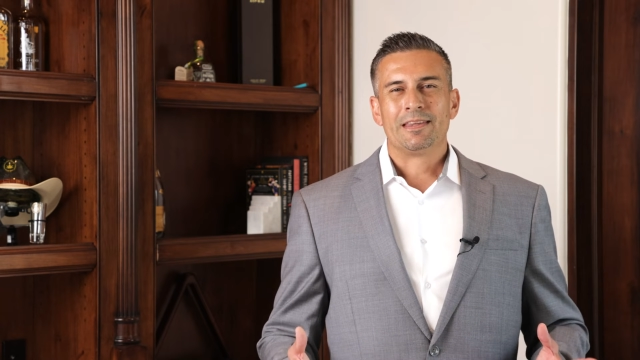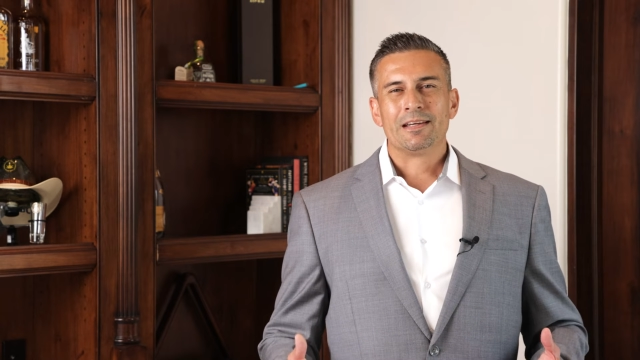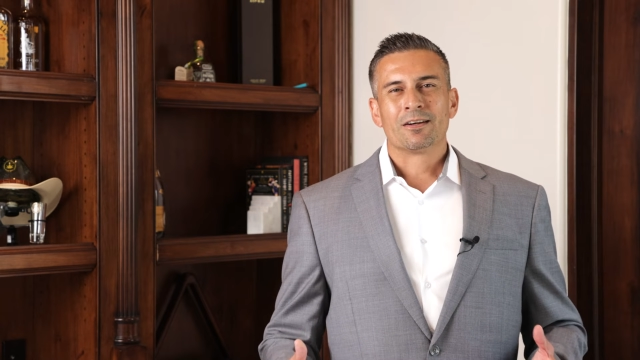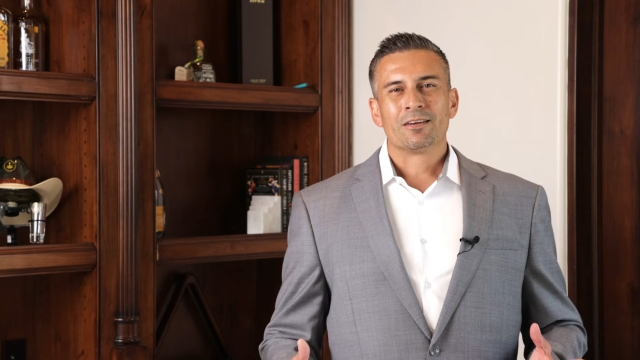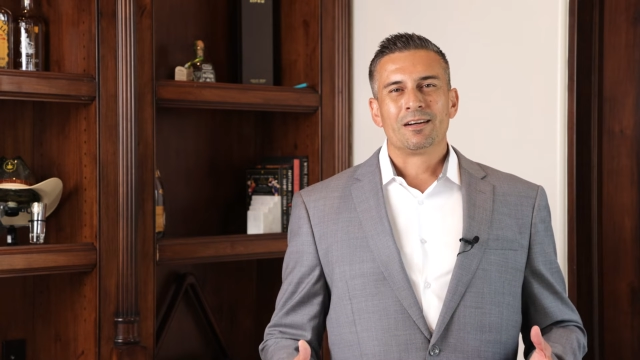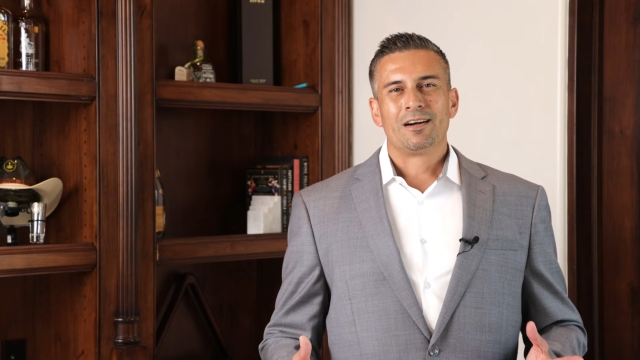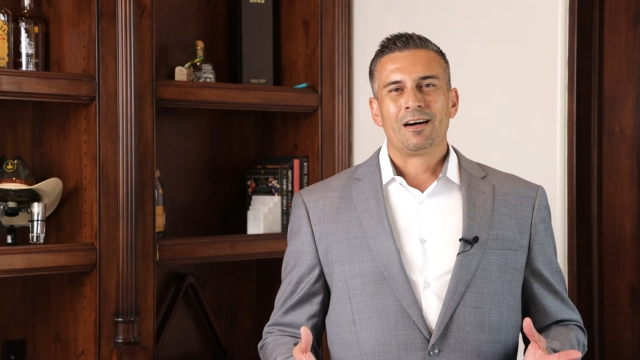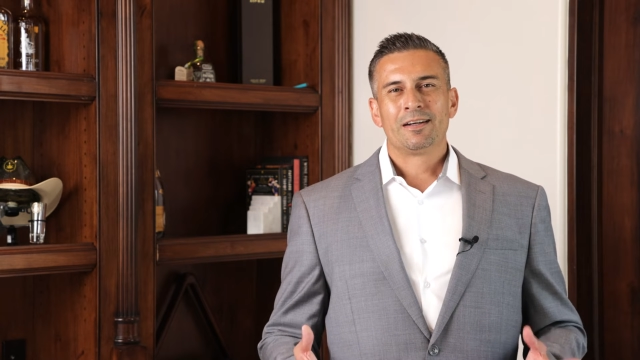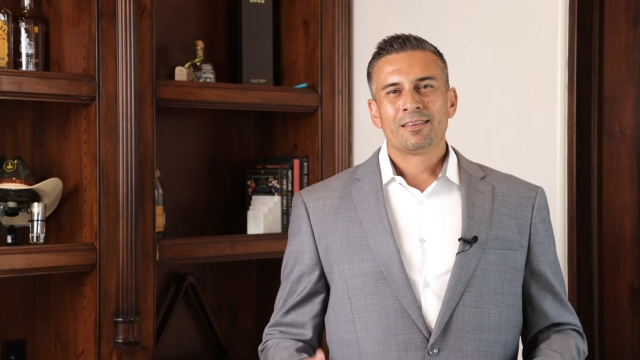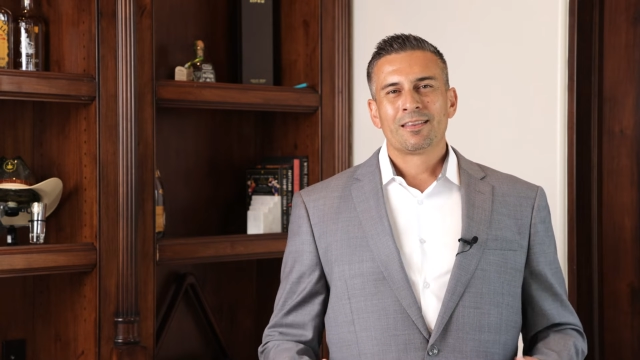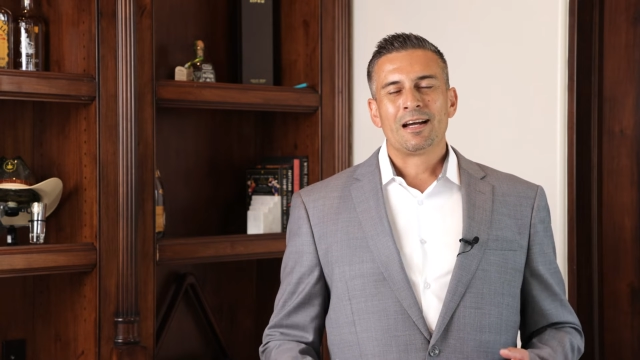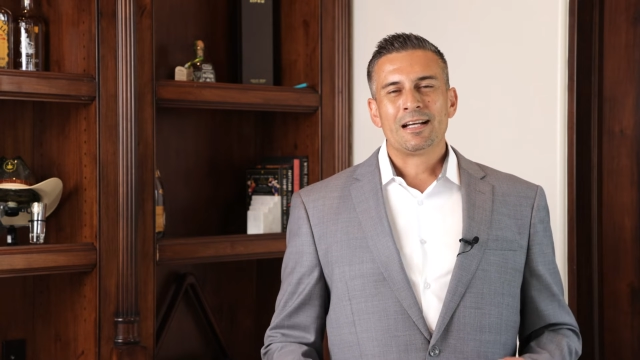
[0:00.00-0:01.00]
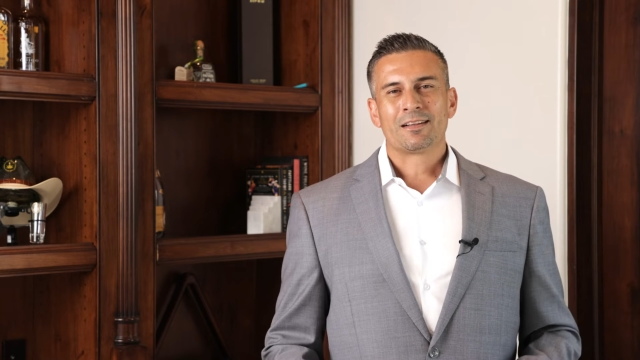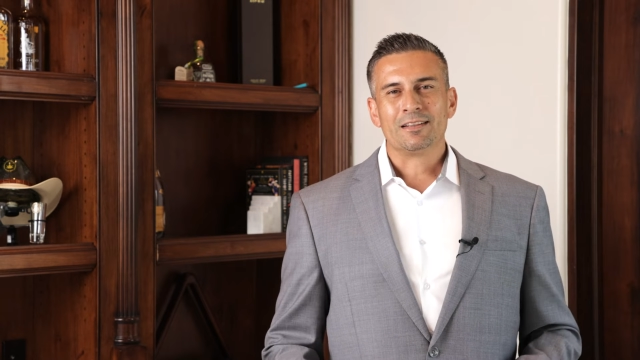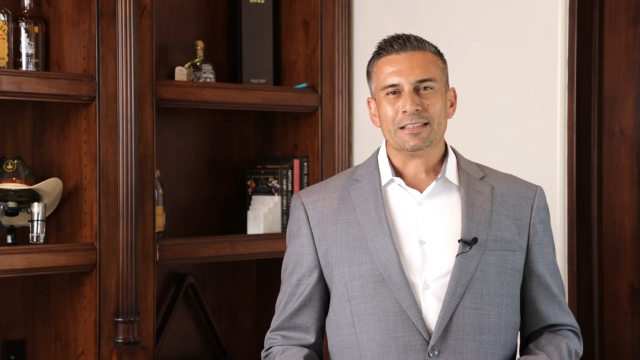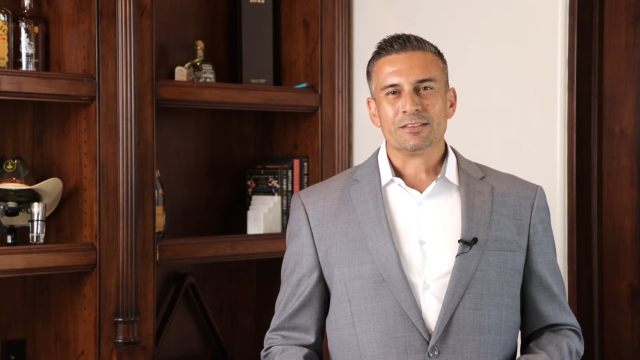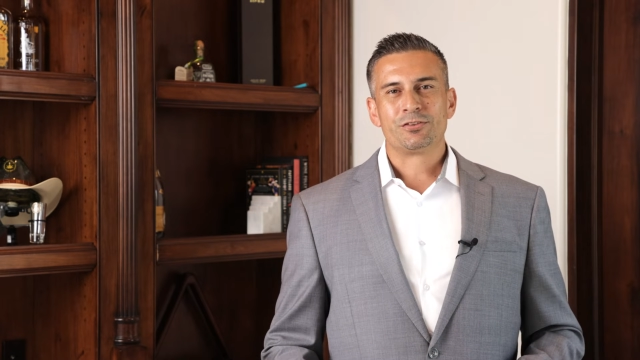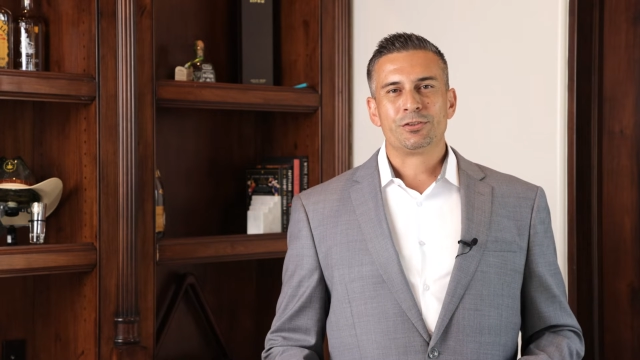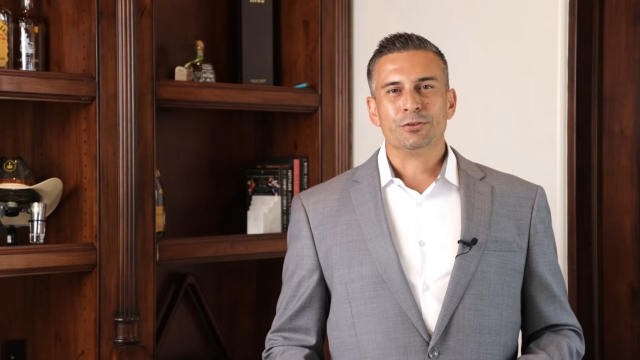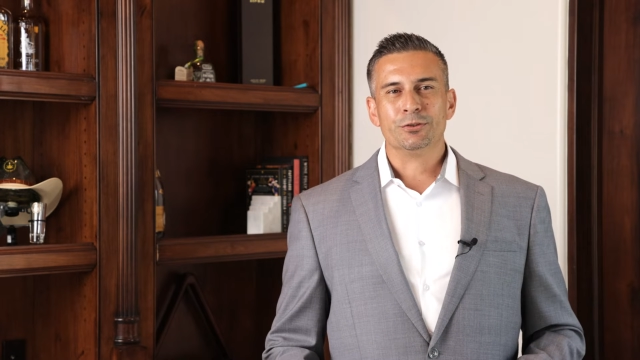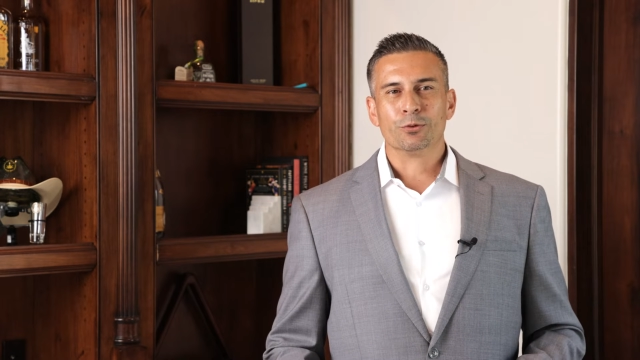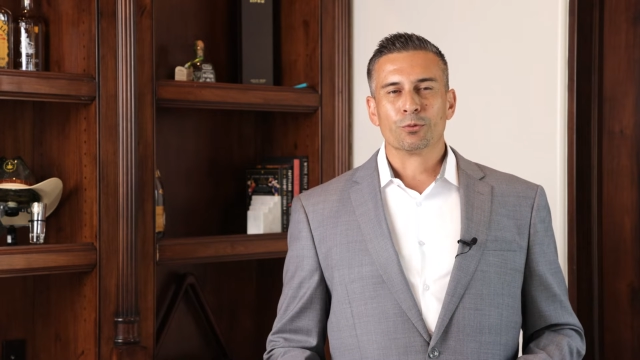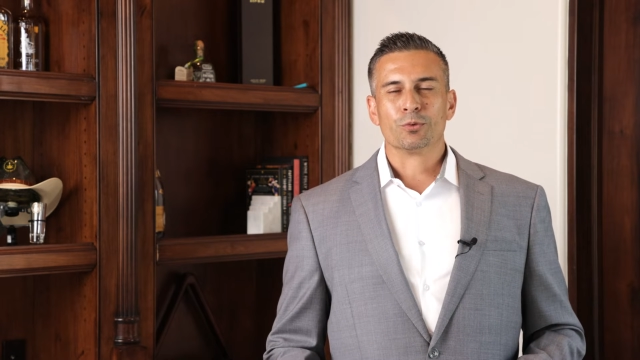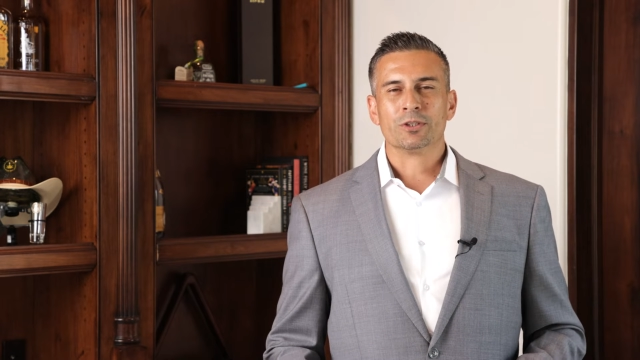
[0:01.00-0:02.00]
they're unlikely to